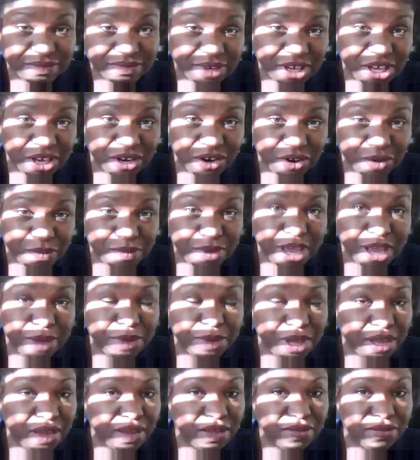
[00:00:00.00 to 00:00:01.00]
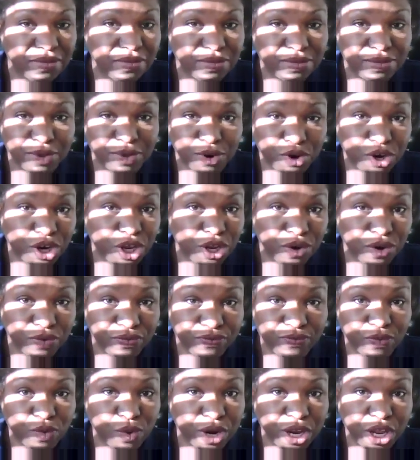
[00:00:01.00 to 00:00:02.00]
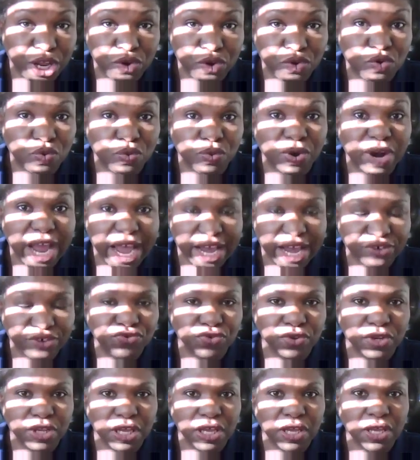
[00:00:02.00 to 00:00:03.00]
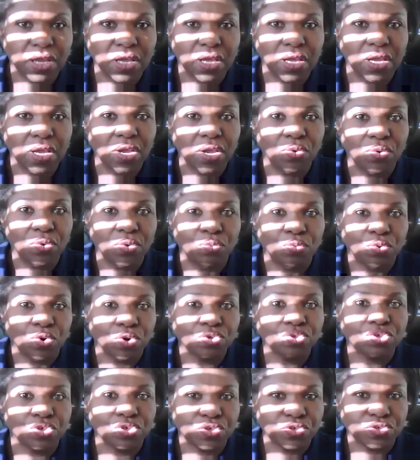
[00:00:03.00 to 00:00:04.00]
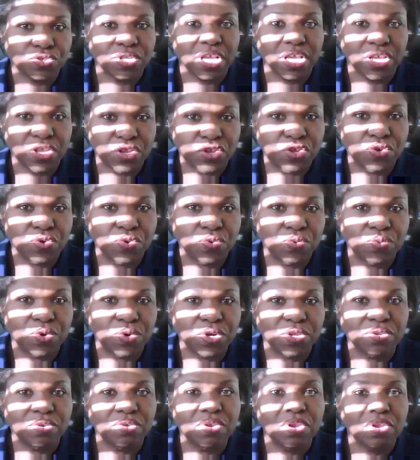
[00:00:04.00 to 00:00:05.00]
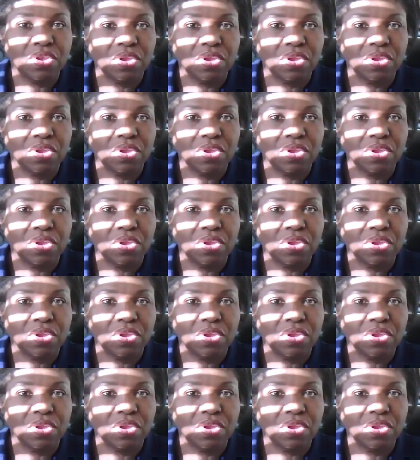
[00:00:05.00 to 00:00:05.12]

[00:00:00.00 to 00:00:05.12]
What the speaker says: you know, maybe 30 or 40 who were actually realtors that you would